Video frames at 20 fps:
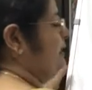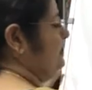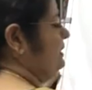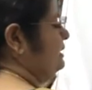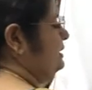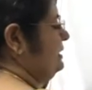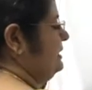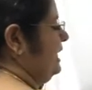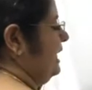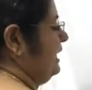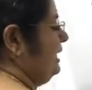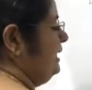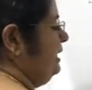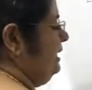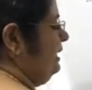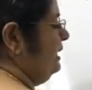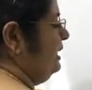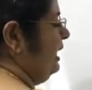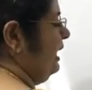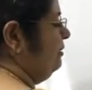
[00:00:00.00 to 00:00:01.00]
10
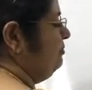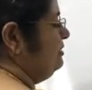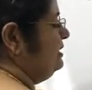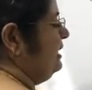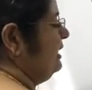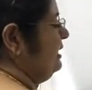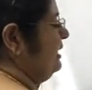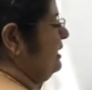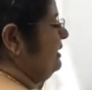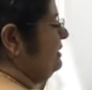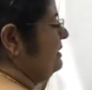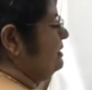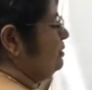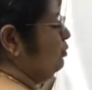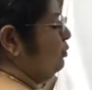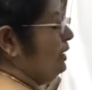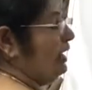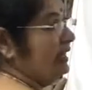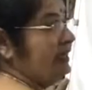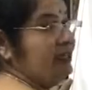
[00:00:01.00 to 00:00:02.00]
and taking this
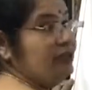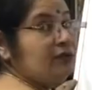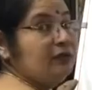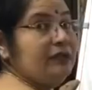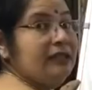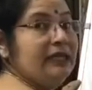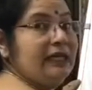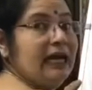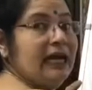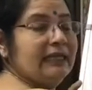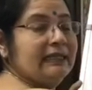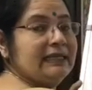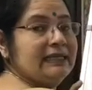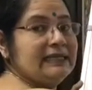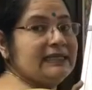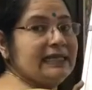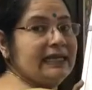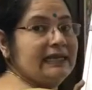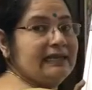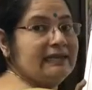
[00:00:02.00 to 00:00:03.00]
y to the other
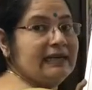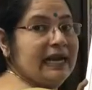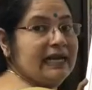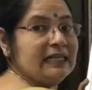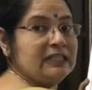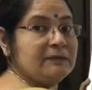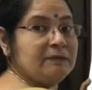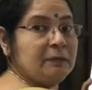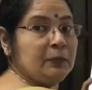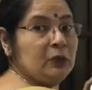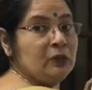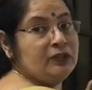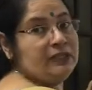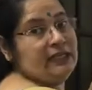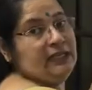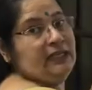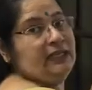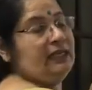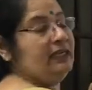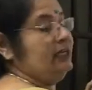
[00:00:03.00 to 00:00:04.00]
side, transposing.
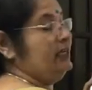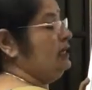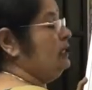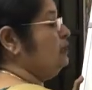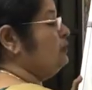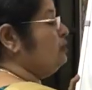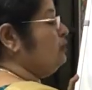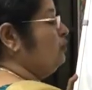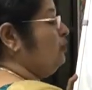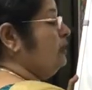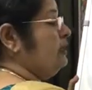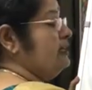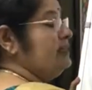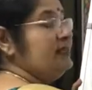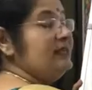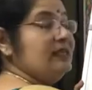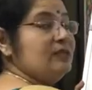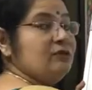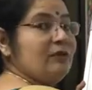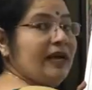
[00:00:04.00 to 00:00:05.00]
So what does
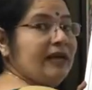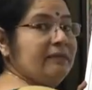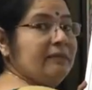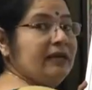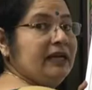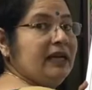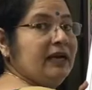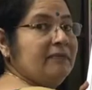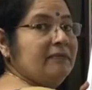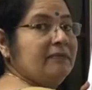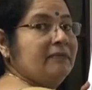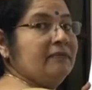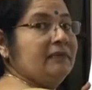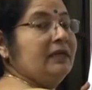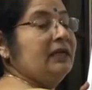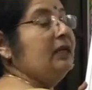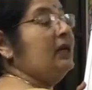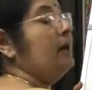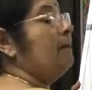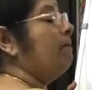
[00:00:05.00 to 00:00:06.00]
this y become?
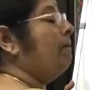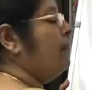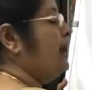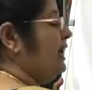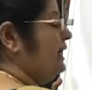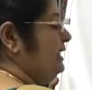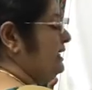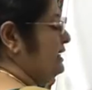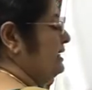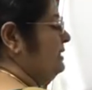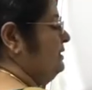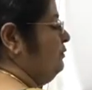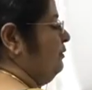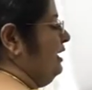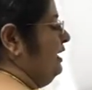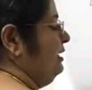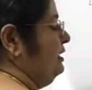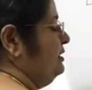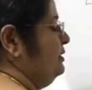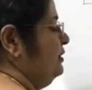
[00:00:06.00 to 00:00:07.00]
Minus y.
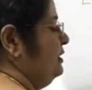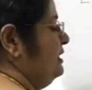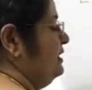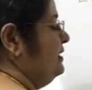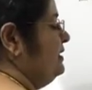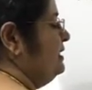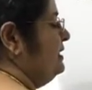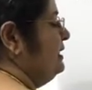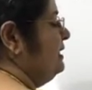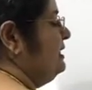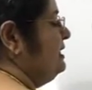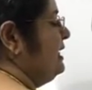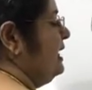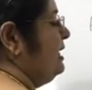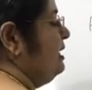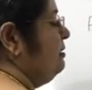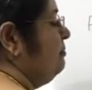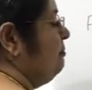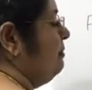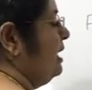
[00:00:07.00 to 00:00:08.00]
So it is
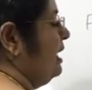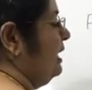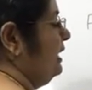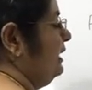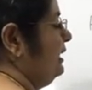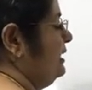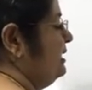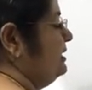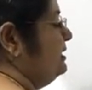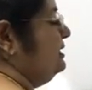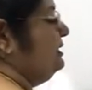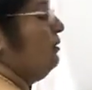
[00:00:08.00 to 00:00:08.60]
10 minus